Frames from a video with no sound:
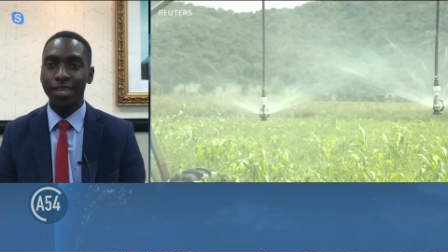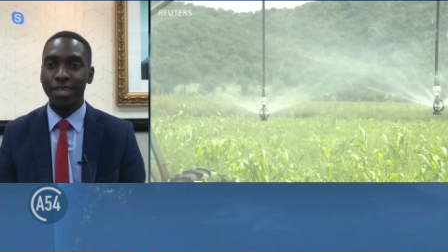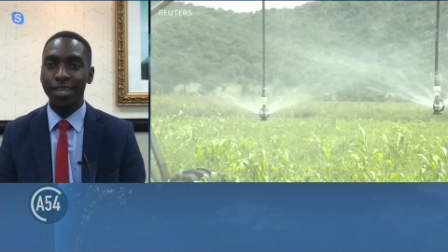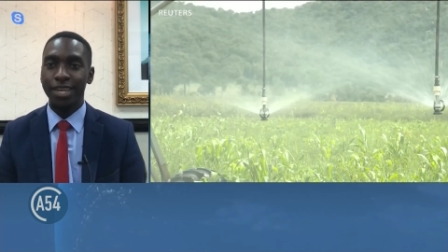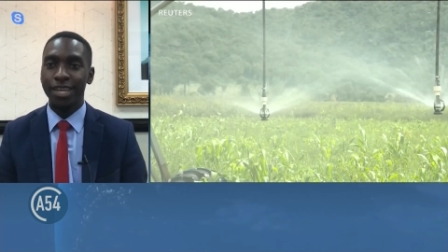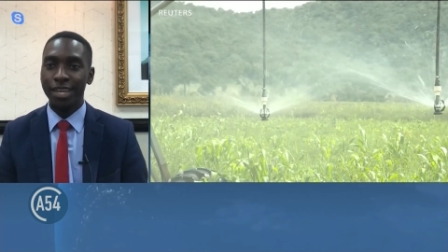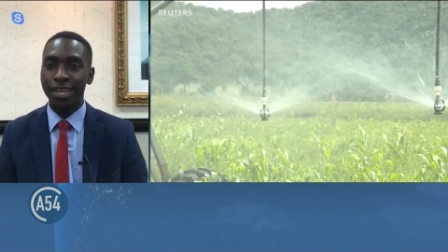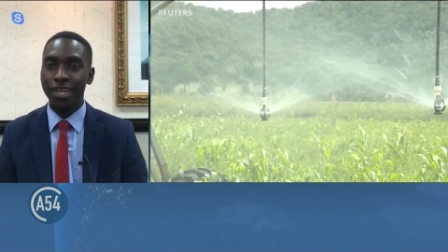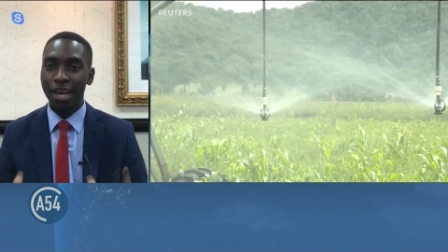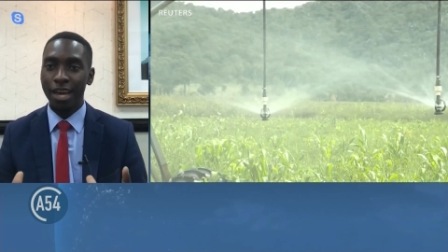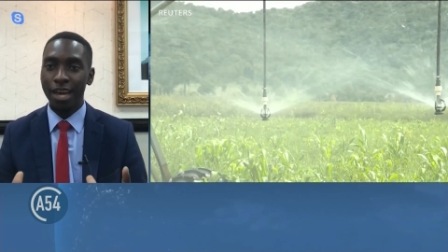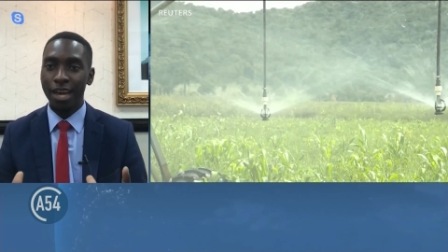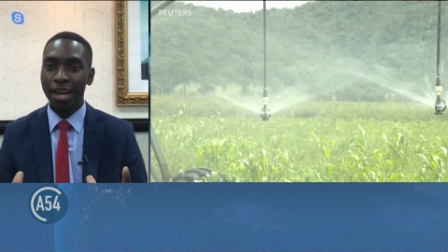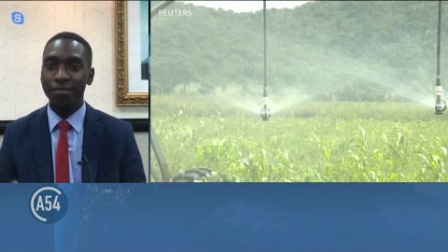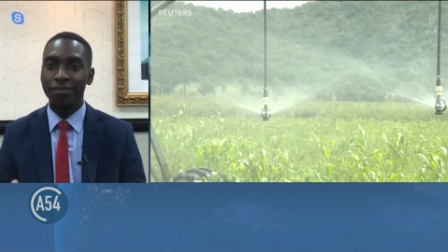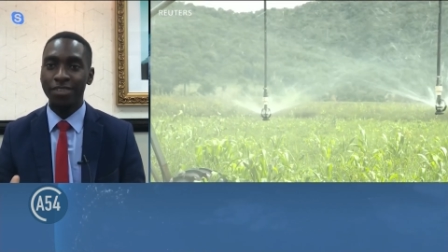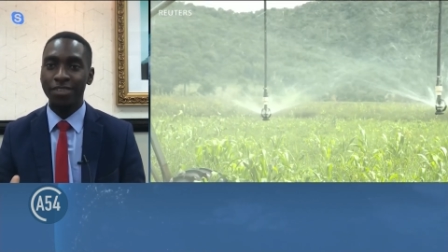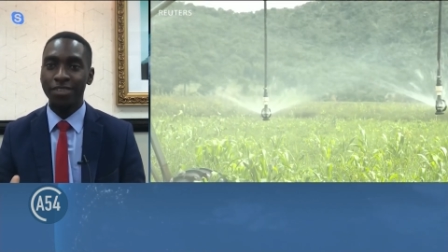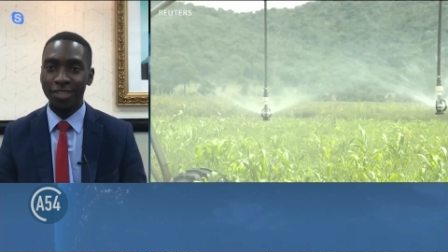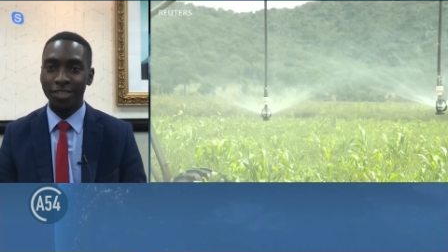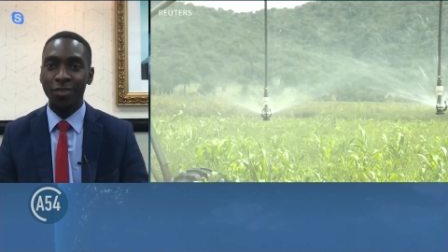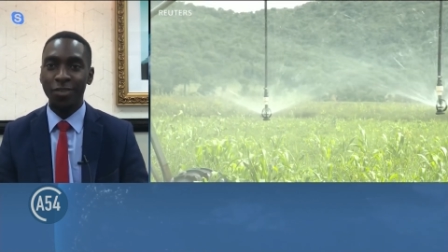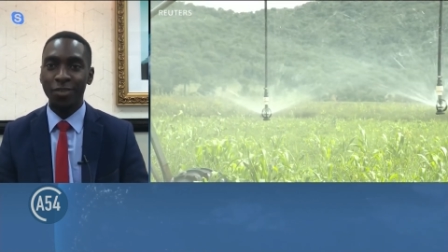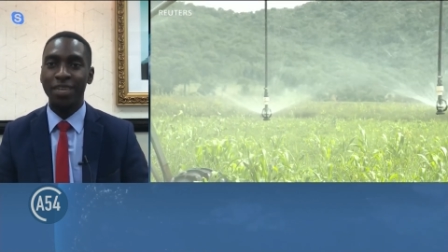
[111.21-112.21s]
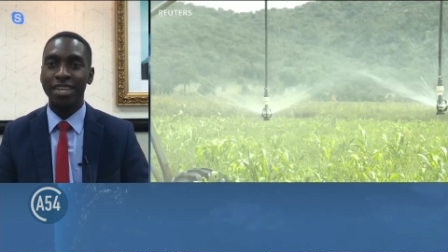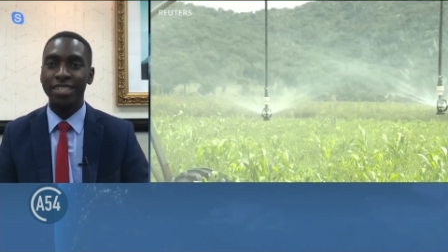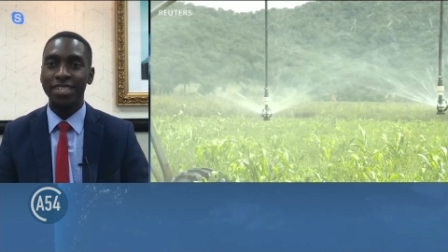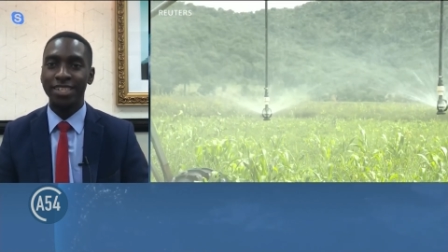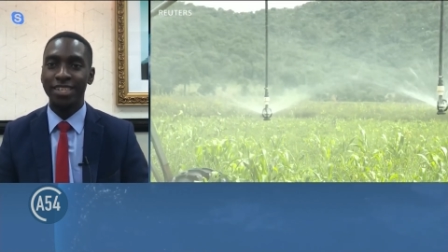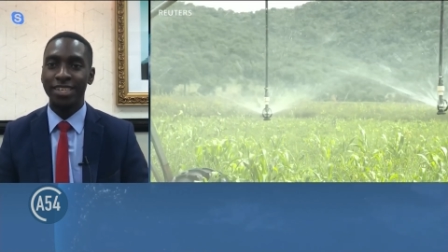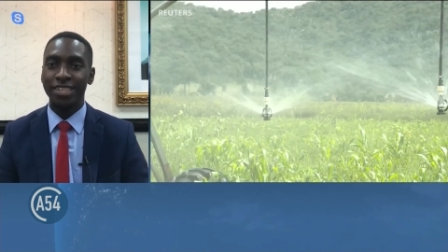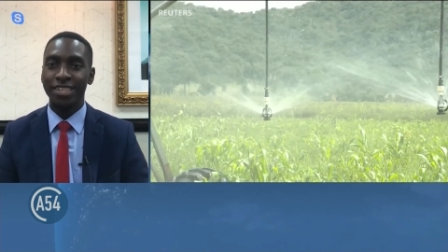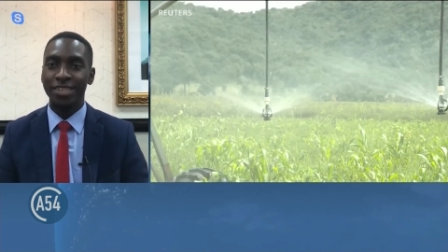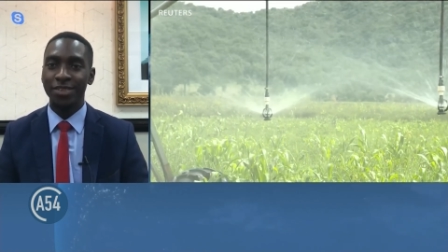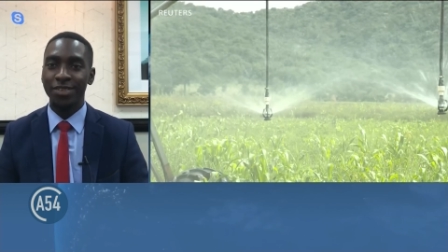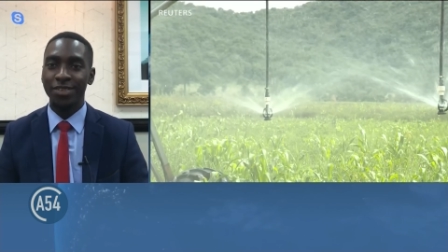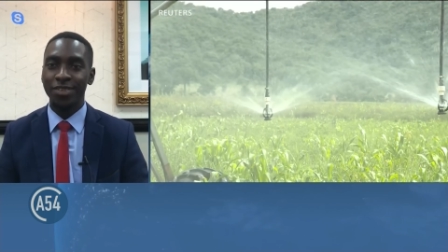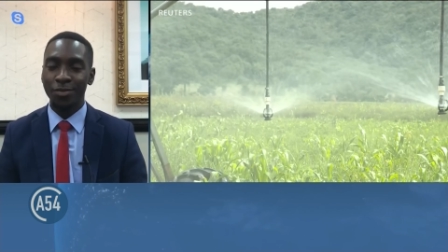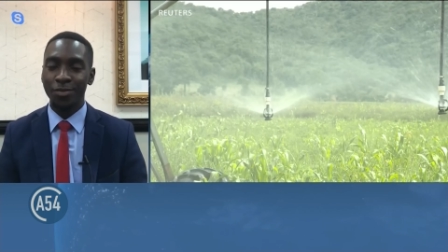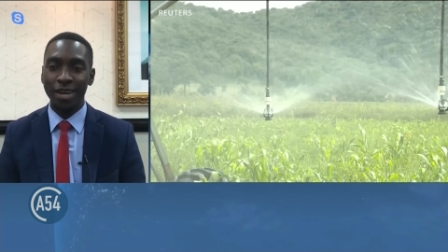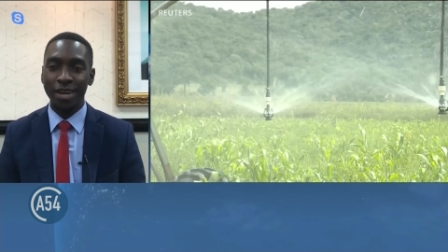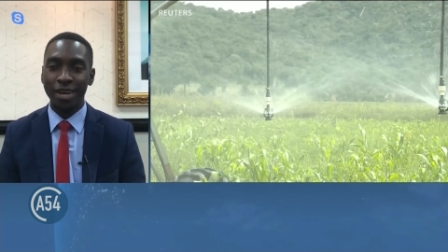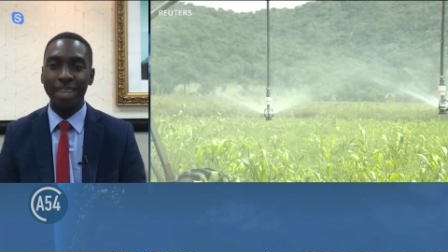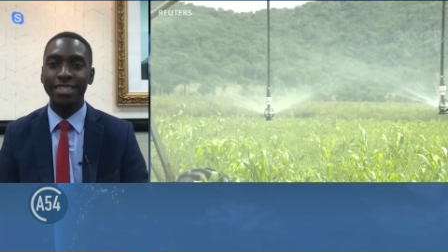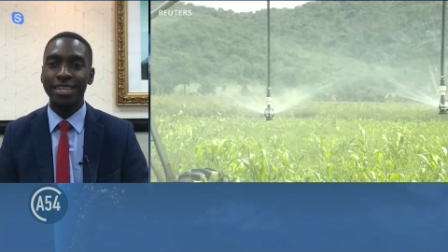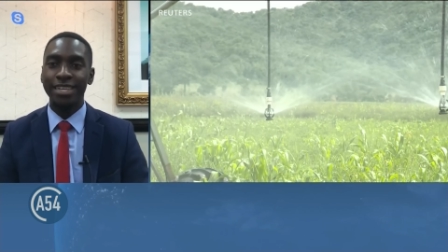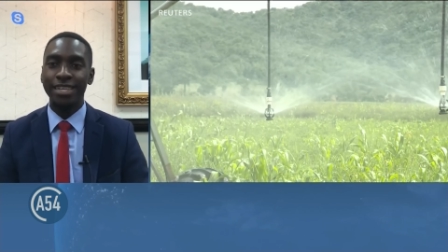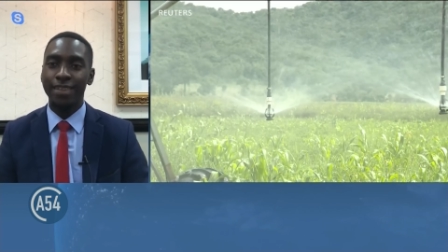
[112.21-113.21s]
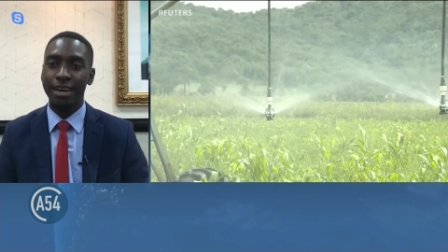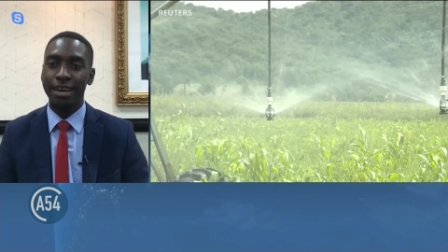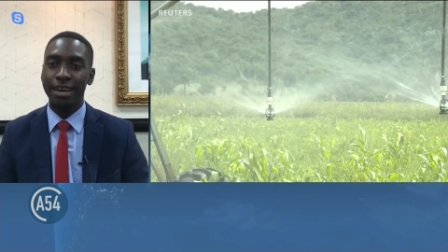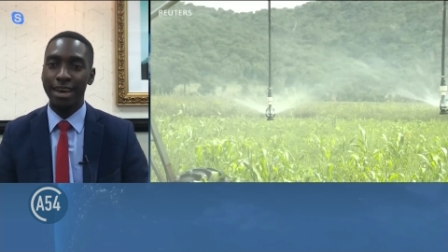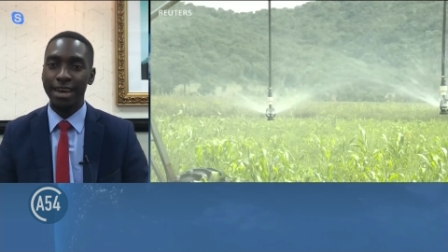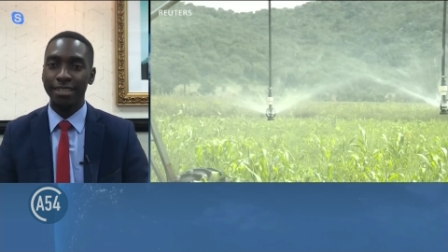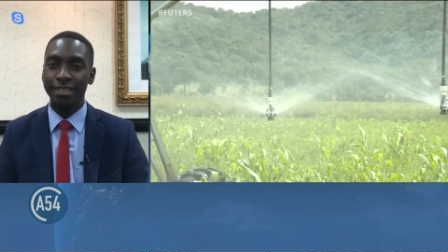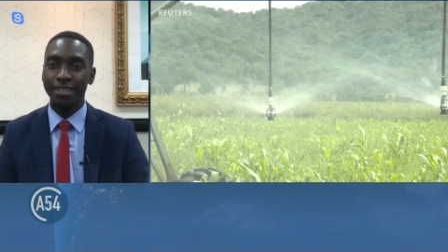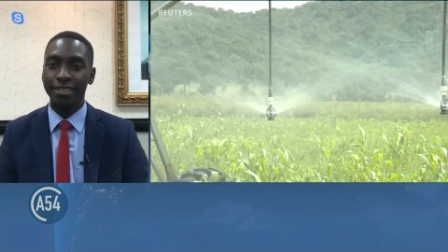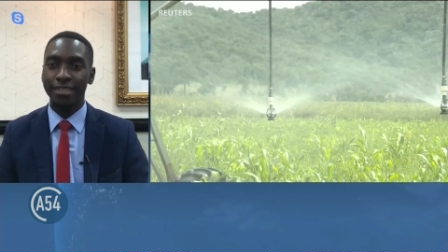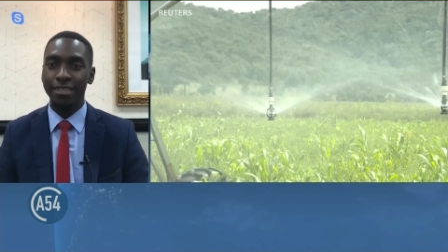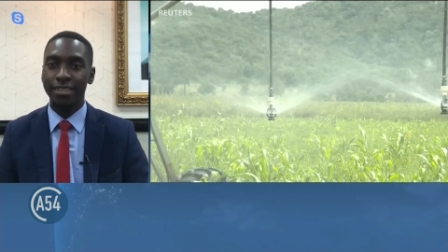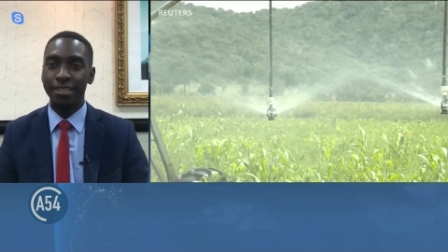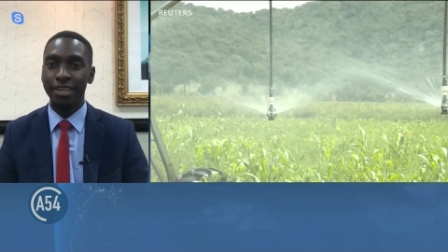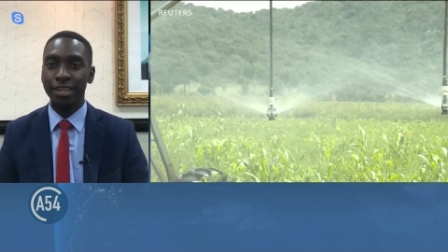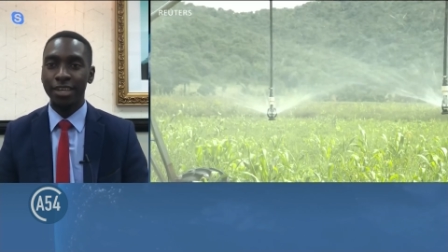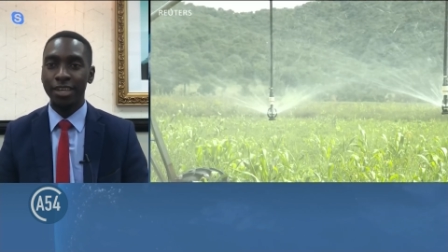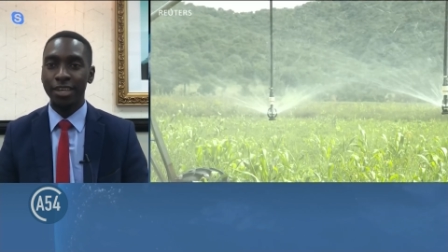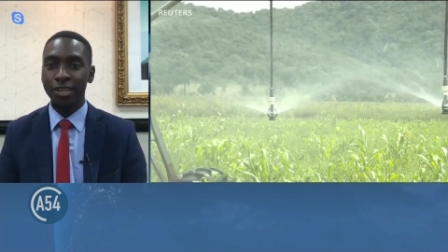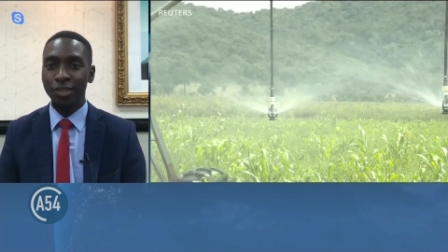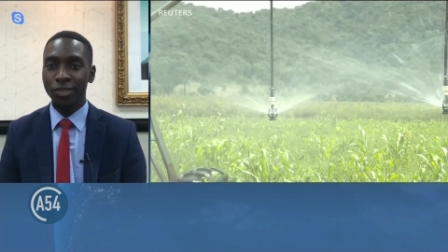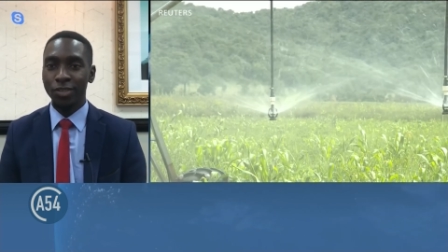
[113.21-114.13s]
can have this innovation right in their hands.